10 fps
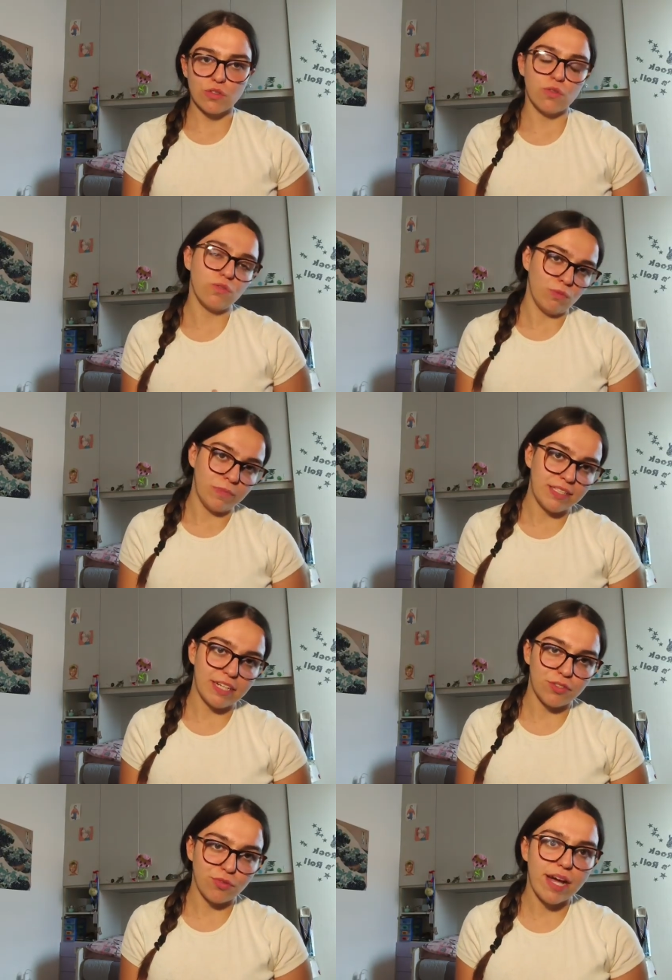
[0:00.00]
So don't be
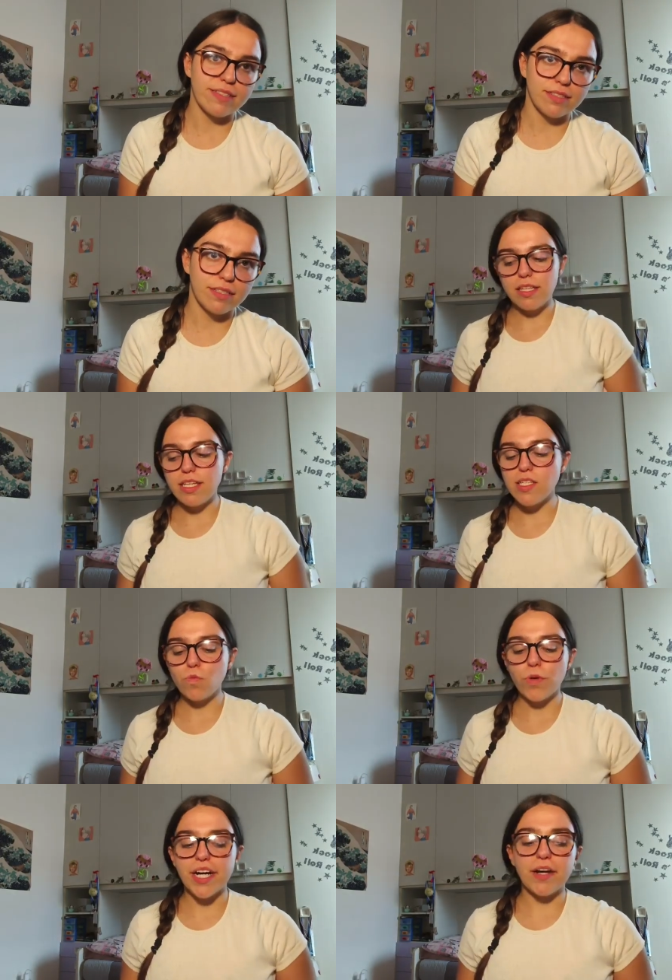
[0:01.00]
scared to ask.
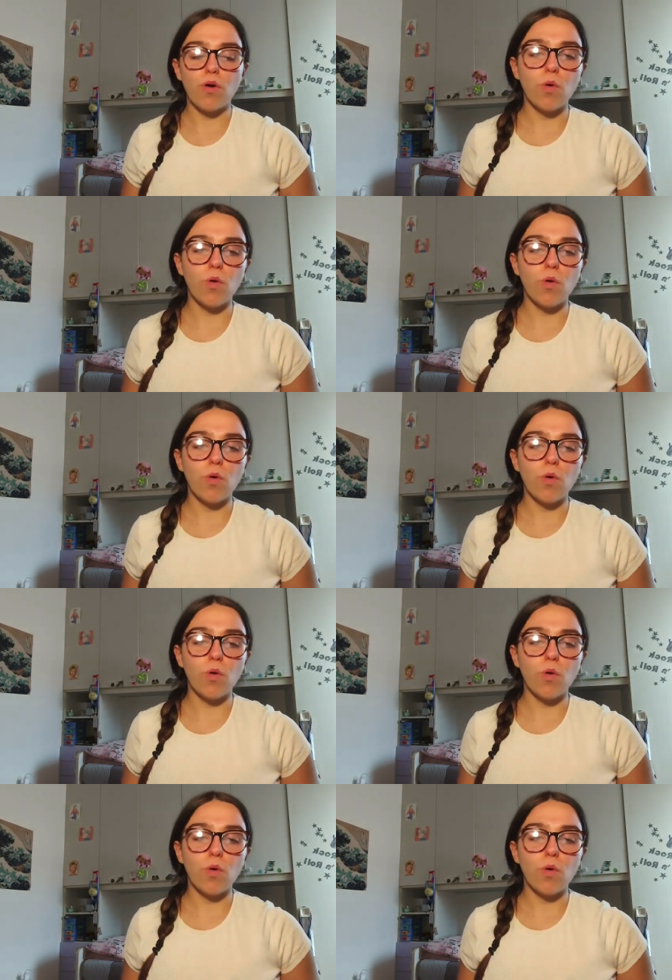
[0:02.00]
These were